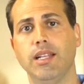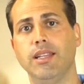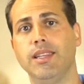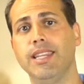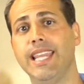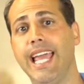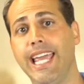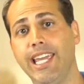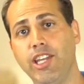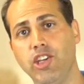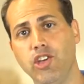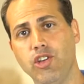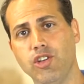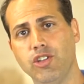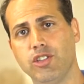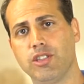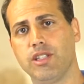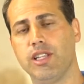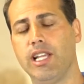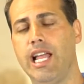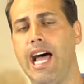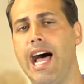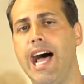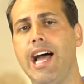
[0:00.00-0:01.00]
They use
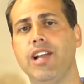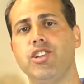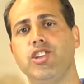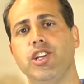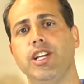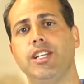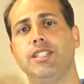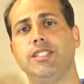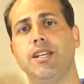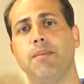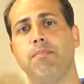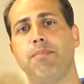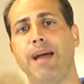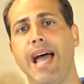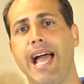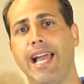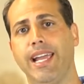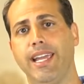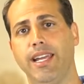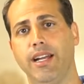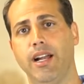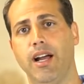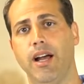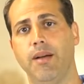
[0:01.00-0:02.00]
logic to
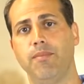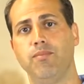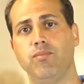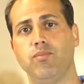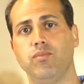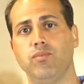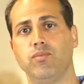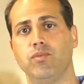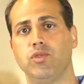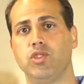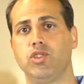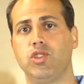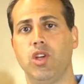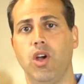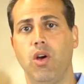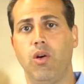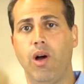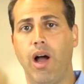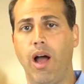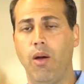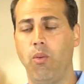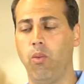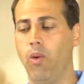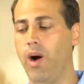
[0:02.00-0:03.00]
back it up. So
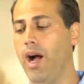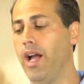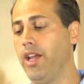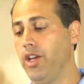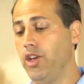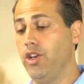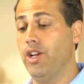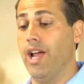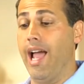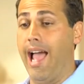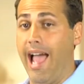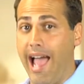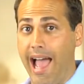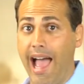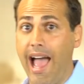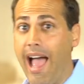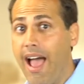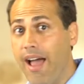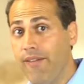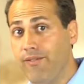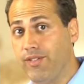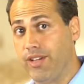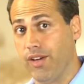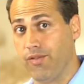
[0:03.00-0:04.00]
I want you to
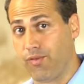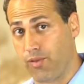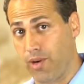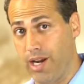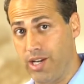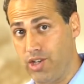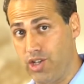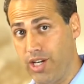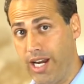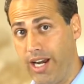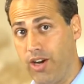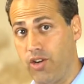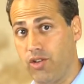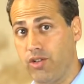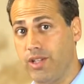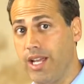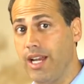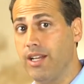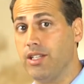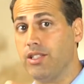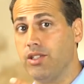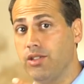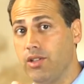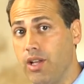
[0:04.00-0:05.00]
have differentiators.
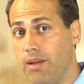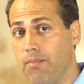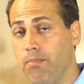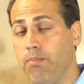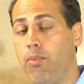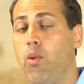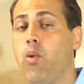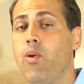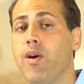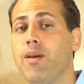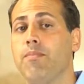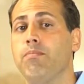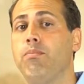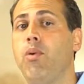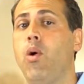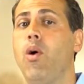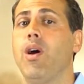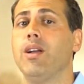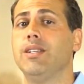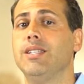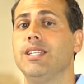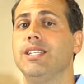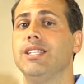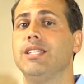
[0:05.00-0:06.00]
That is an important
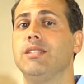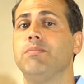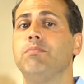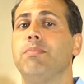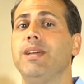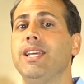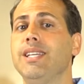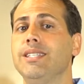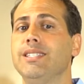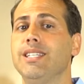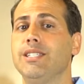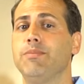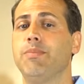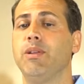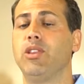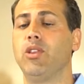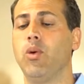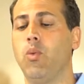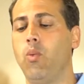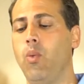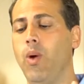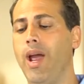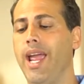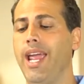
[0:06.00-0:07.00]
part to this business, but
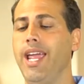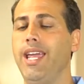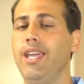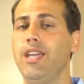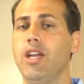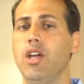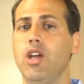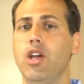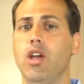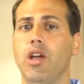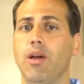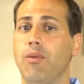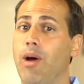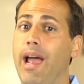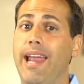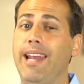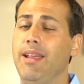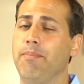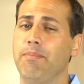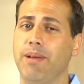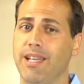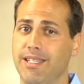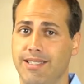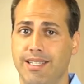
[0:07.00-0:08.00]
the way, or
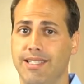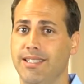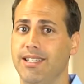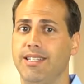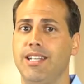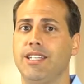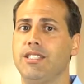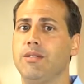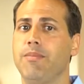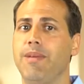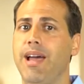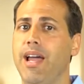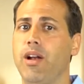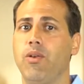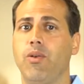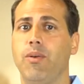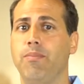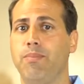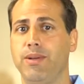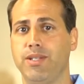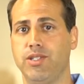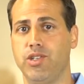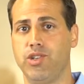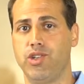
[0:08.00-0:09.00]
any business, it doesn't matter
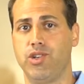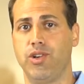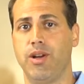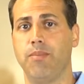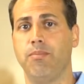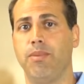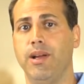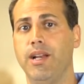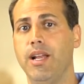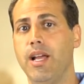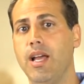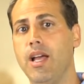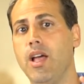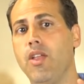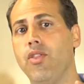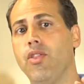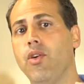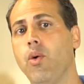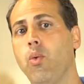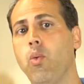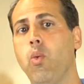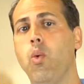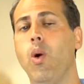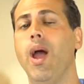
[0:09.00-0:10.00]
what business you're in, but
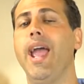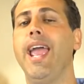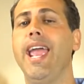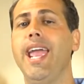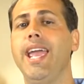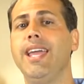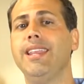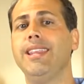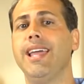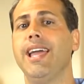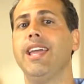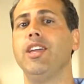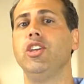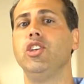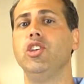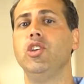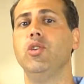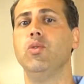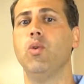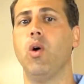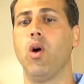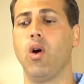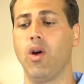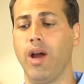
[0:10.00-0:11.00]
the way that
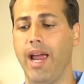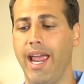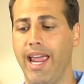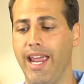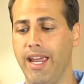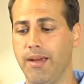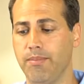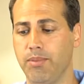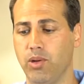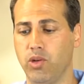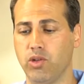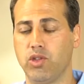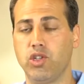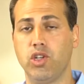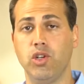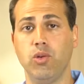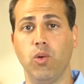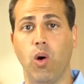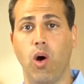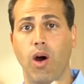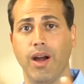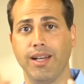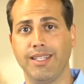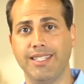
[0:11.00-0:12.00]
you are able
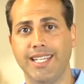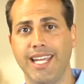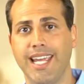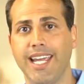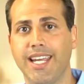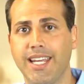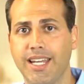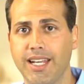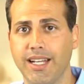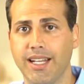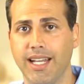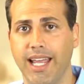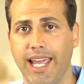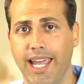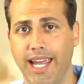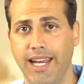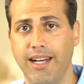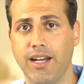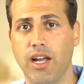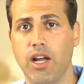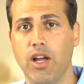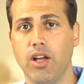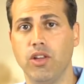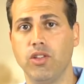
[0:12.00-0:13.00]
to
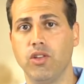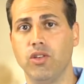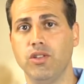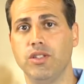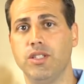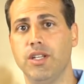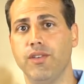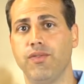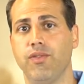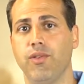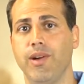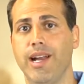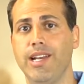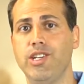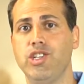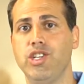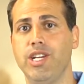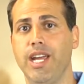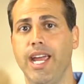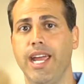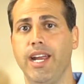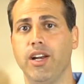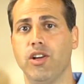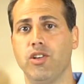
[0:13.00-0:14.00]
articulate those
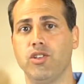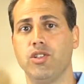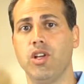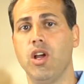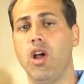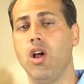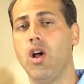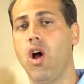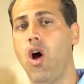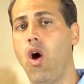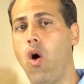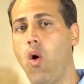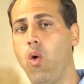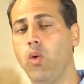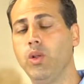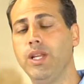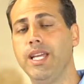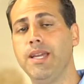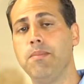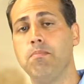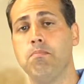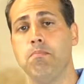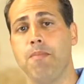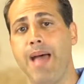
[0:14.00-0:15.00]
differentiators
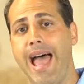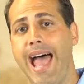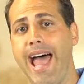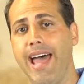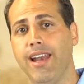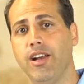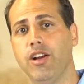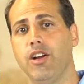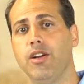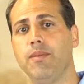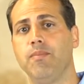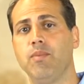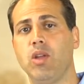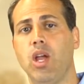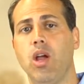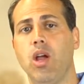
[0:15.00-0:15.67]
only matter